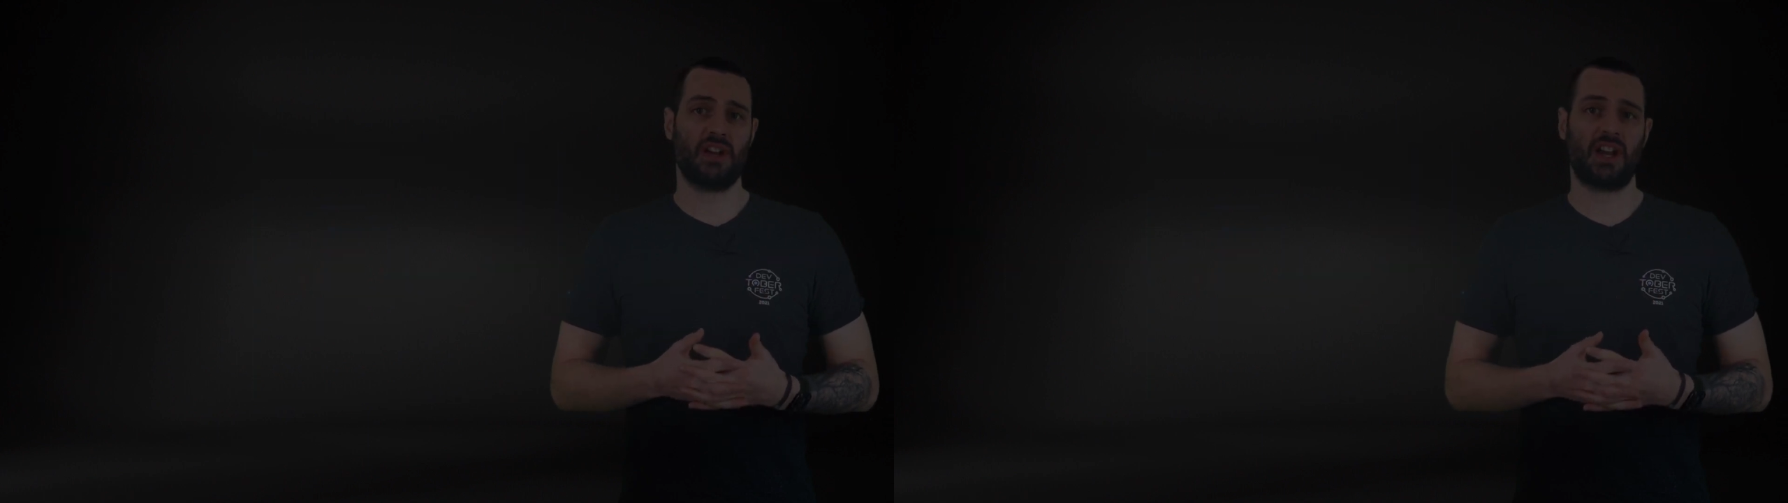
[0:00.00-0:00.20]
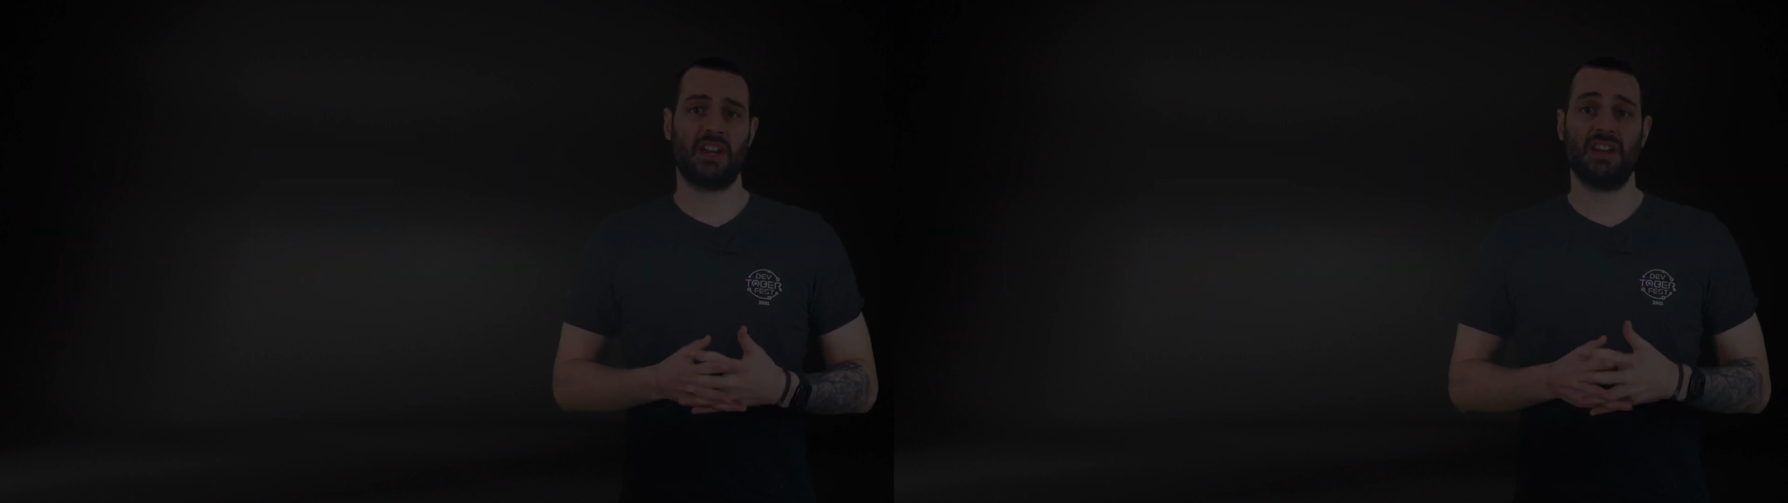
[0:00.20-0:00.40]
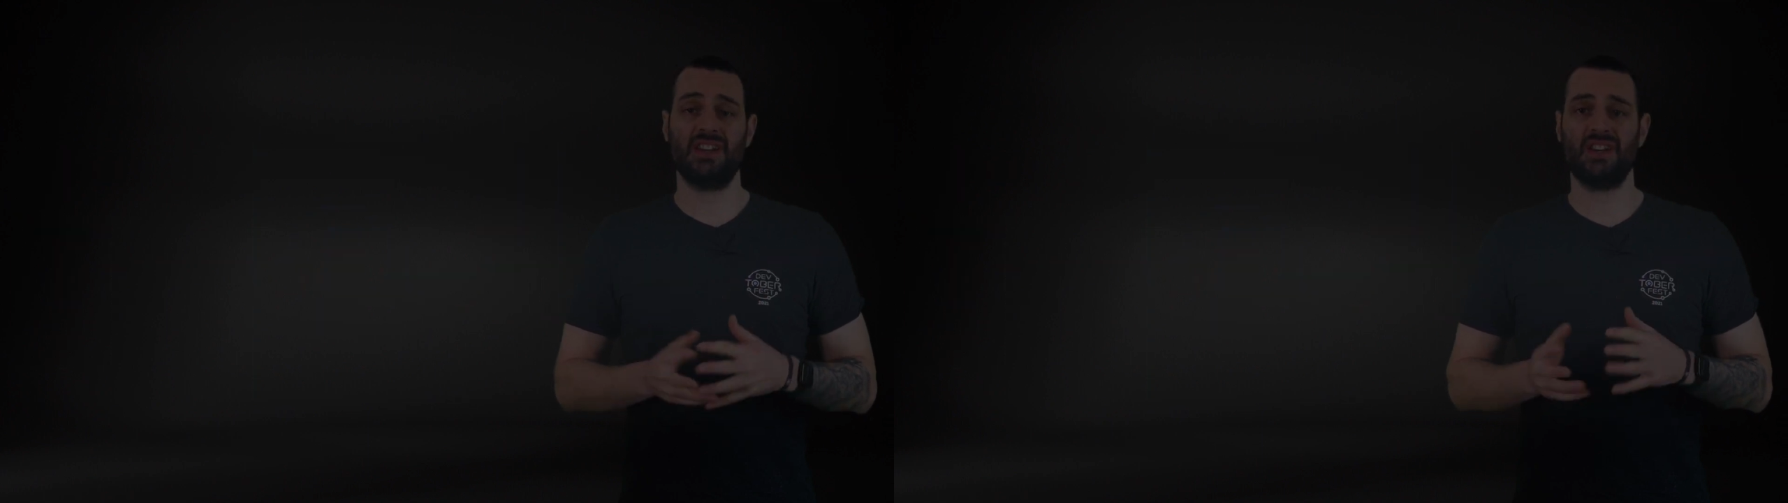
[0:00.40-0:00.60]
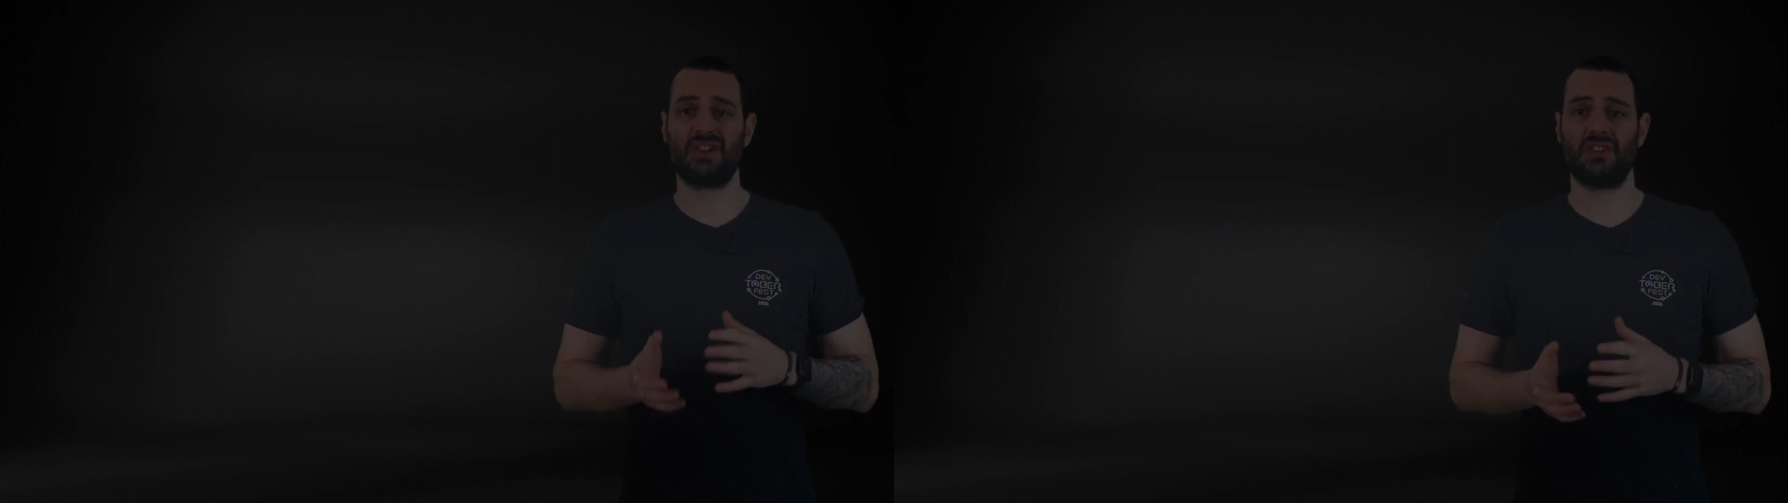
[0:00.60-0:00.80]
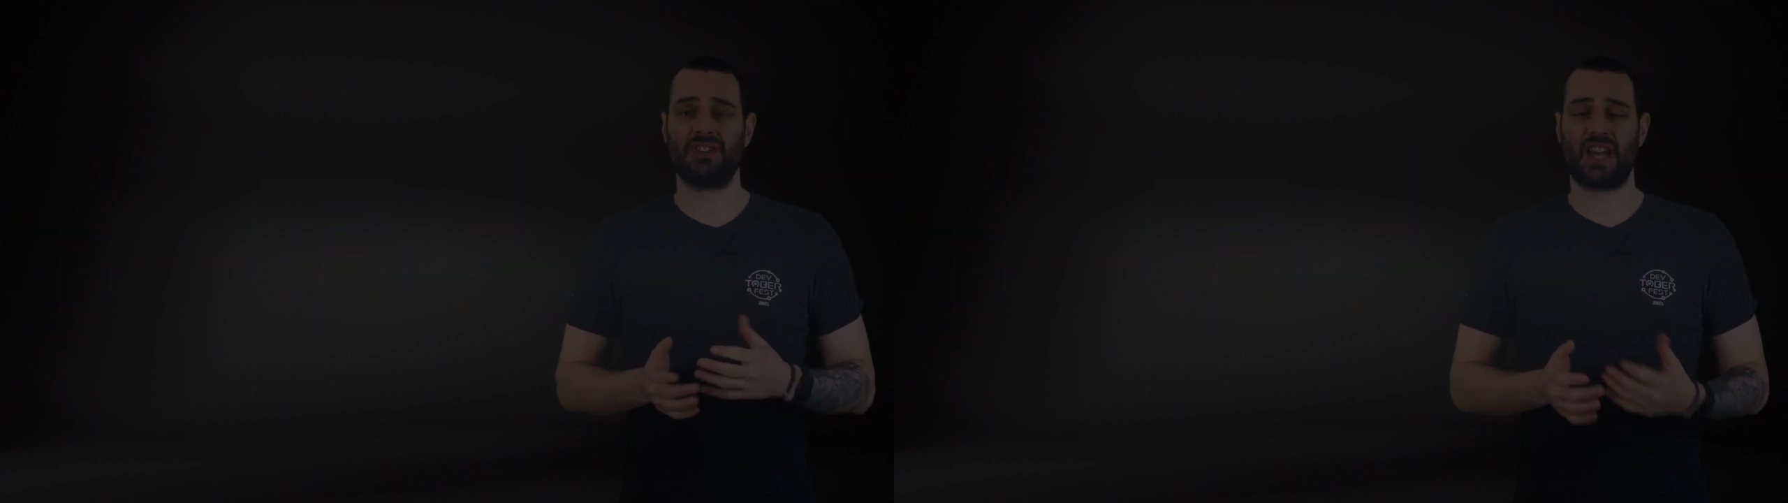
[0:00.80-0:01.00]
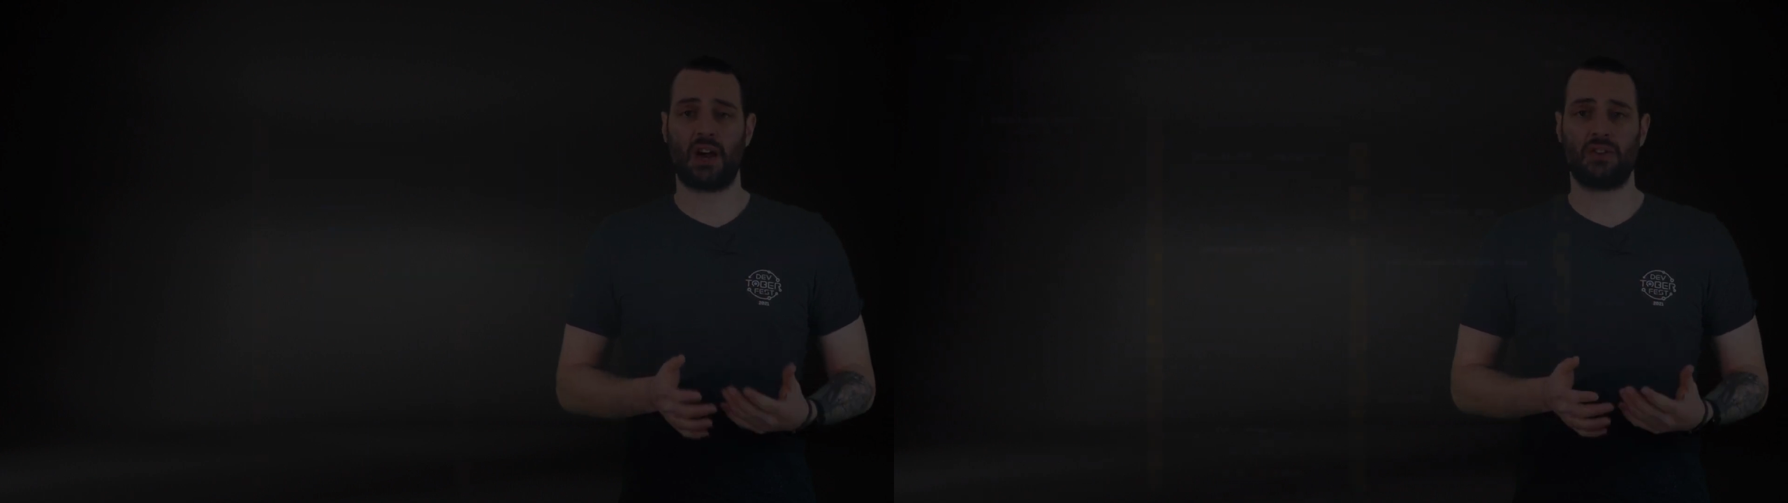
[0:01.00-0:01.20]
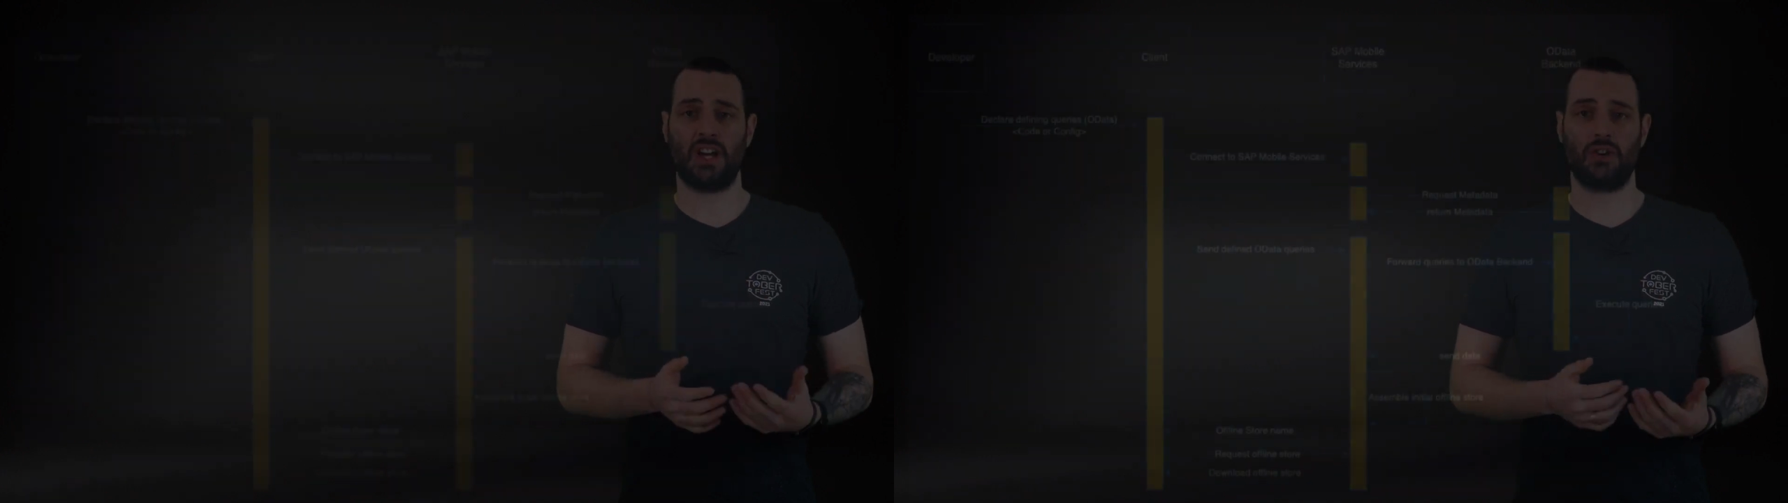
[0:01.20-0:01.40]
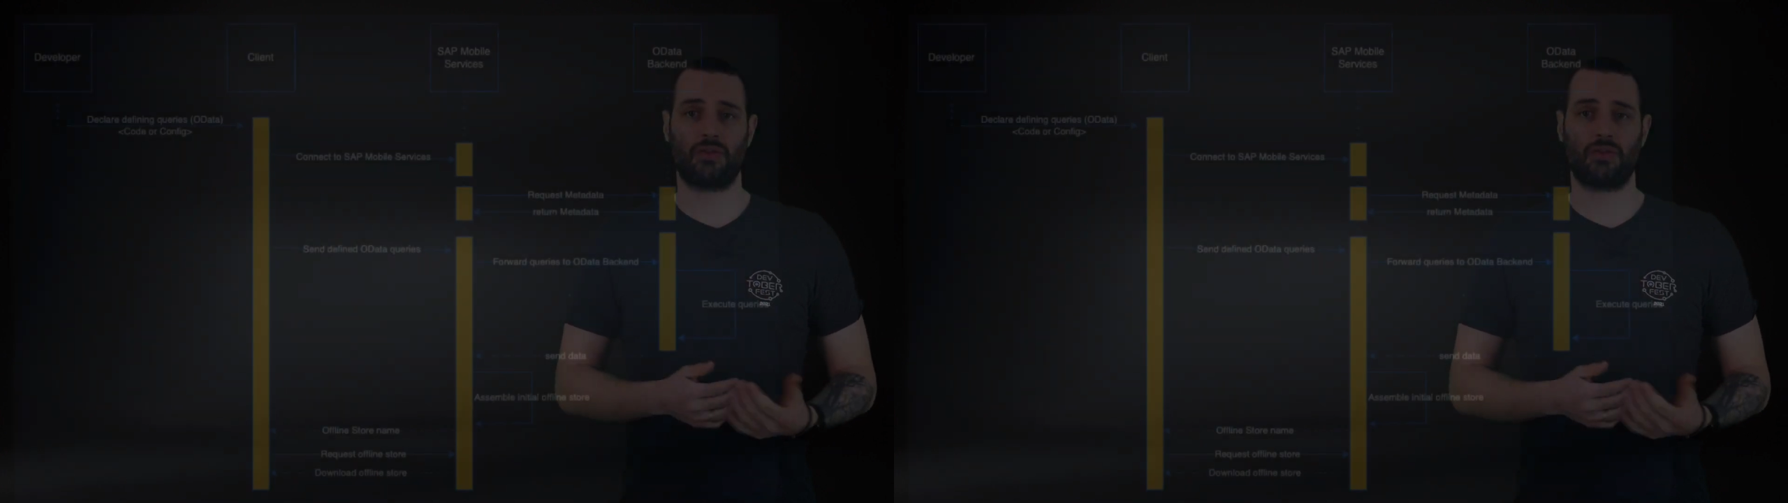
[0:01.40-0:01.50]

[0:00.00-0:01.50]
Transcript: an initial download